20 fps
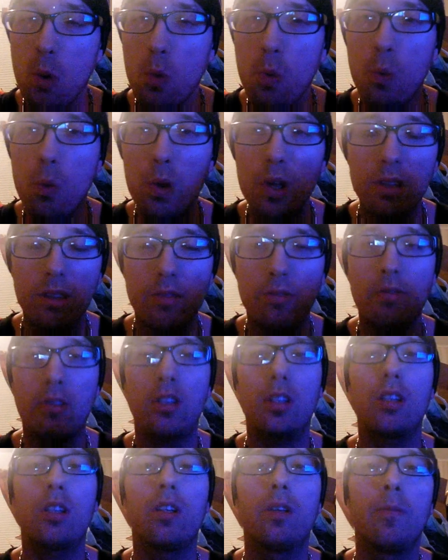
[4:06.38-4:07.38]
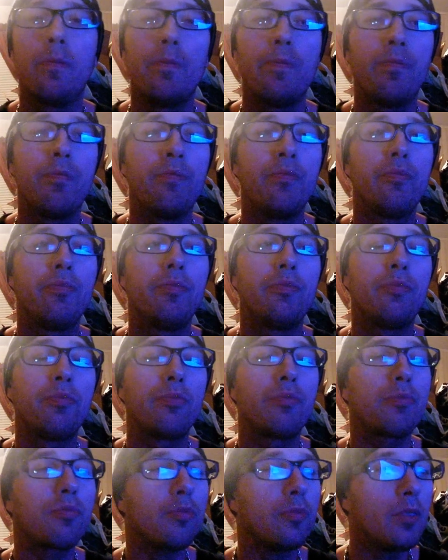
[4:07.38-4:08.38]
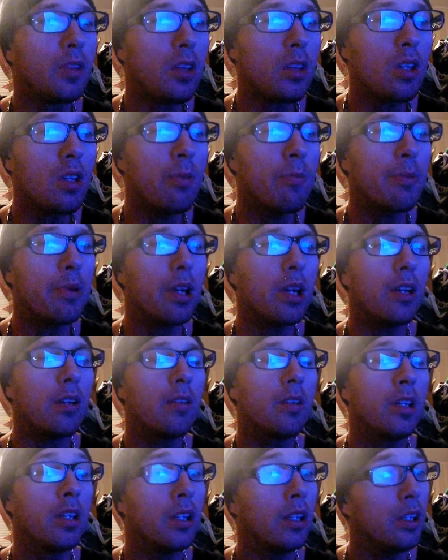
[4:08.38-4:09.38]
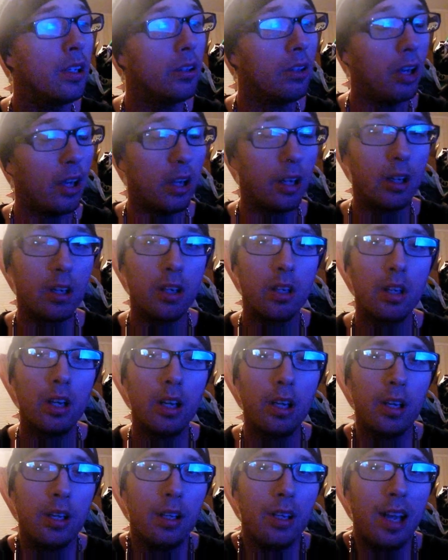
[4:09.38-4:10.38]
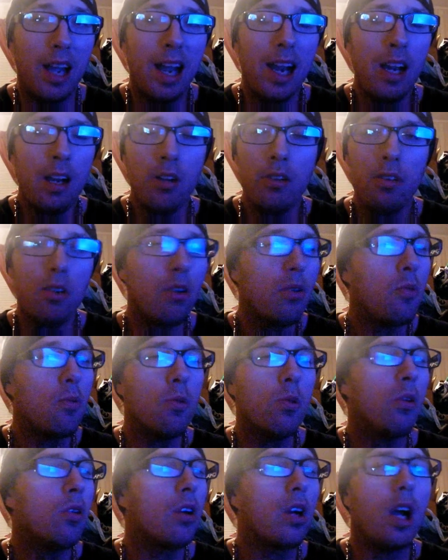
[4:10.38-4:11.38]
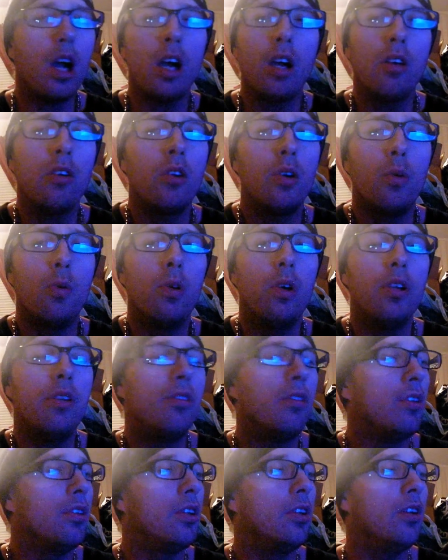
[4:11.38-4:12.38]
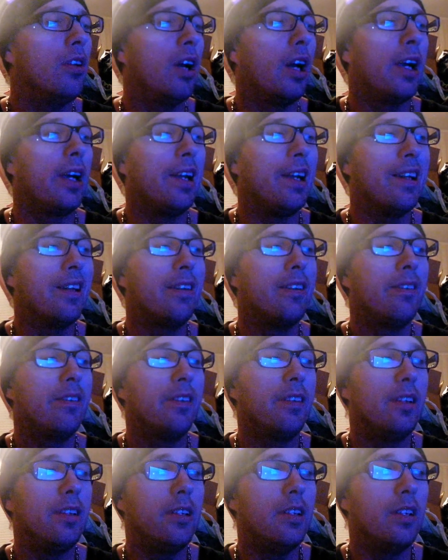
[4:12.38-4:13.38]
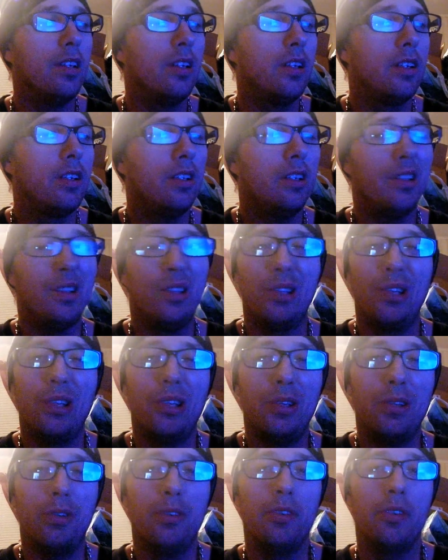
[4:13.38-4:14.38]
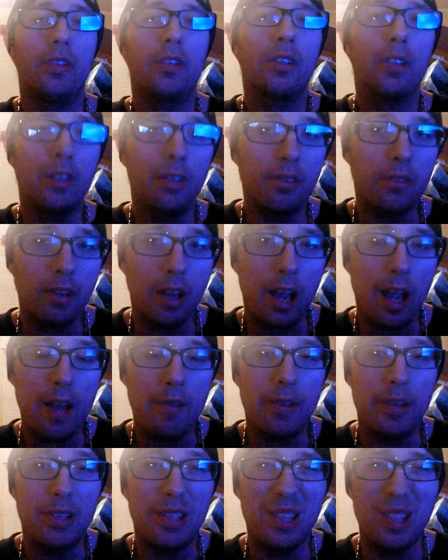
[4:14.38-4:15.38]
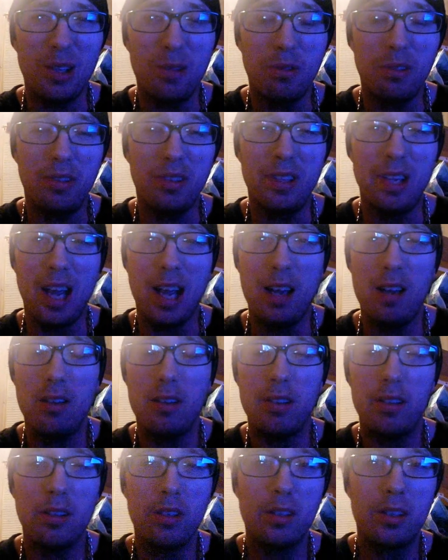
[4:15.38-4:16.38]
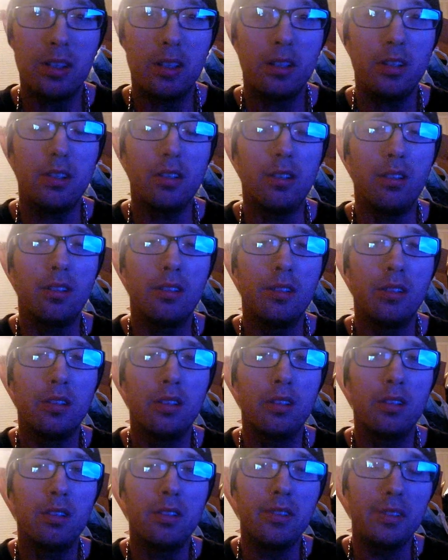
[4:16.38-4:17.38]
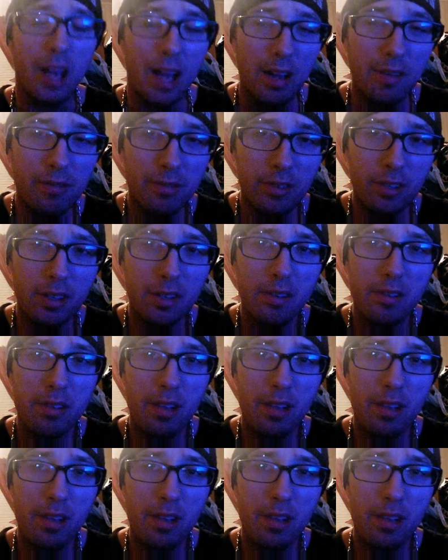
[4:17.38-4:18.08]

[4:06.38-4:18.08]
What the fuck? But uh, I don't know. I don't know what's the deal. I guess the you know because they have a deal with net. You know Netflix.